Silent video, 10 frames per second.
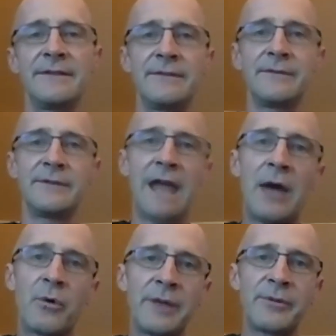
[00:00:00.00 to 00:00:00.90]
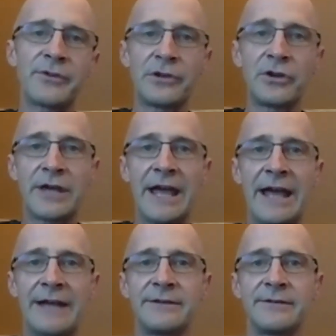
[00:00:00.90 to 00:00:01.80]
now we're able to look
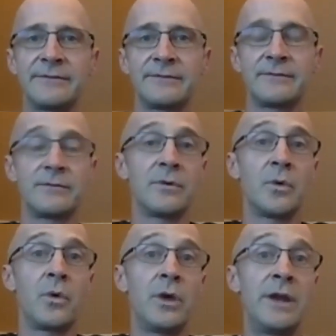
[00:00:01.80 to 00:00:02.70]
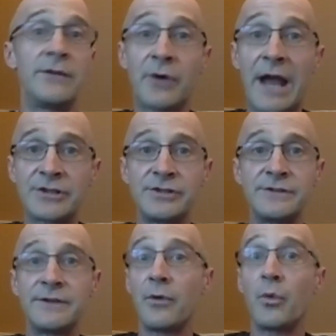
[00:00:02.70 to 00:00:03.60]
at interactions
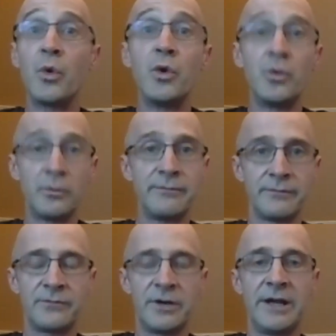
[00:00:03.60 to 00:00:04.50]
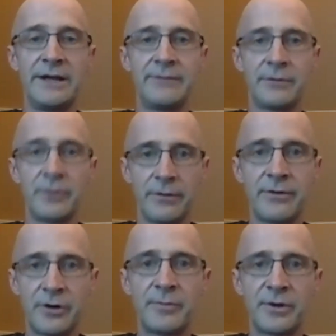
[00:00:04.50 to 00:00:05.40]
in the womb, right, through a
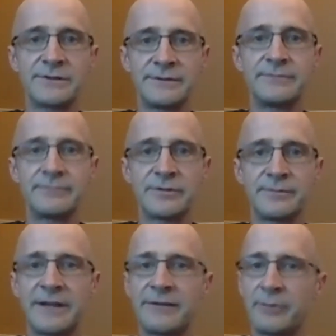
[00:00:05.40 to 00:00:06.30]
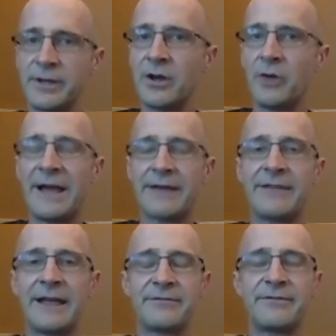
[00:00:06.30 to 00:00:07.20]
third person perspective. We can go back
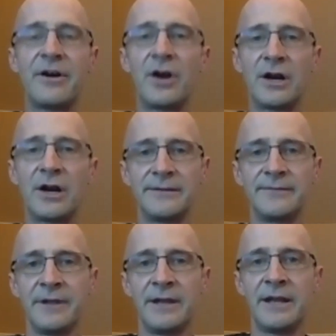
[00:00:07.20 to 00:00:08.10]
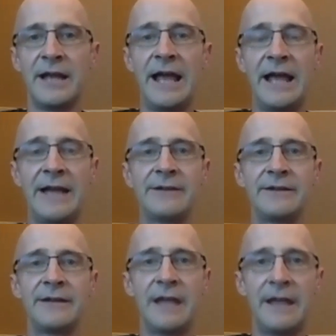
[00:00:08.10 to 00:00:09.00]
that far. And
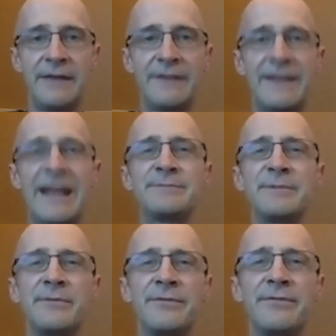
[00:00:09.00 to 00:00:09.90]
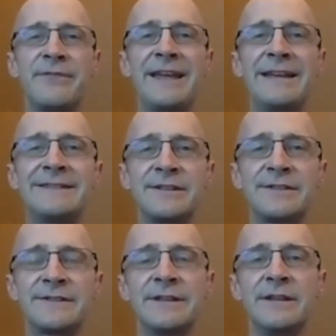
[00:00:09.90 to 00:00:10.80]
the attachment phase
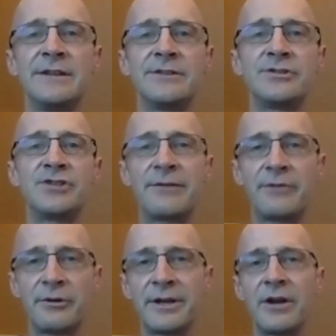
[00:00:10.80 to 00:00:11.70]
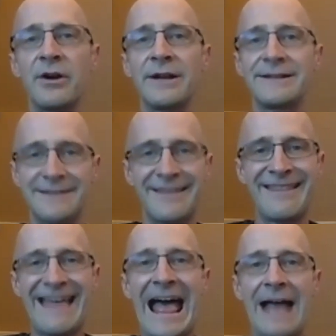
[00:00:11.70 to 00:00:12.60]
is generally regarded as
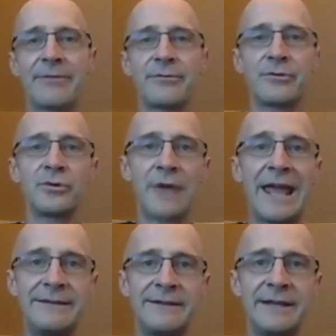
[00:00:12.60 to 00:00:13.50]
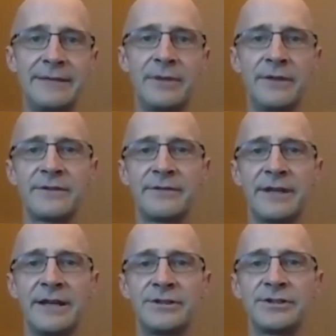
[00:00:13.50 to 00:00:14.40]
that through 18 months of
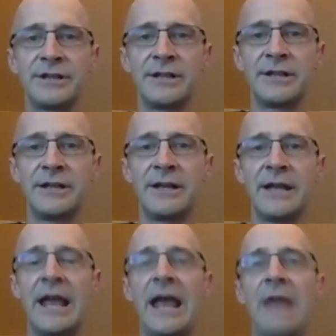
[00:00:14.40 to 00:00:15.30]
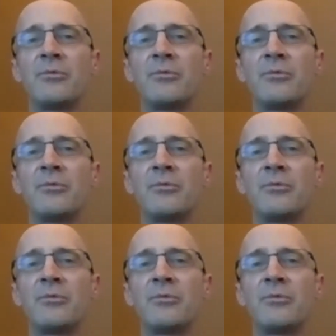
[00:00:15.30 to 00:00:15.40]
age. And we're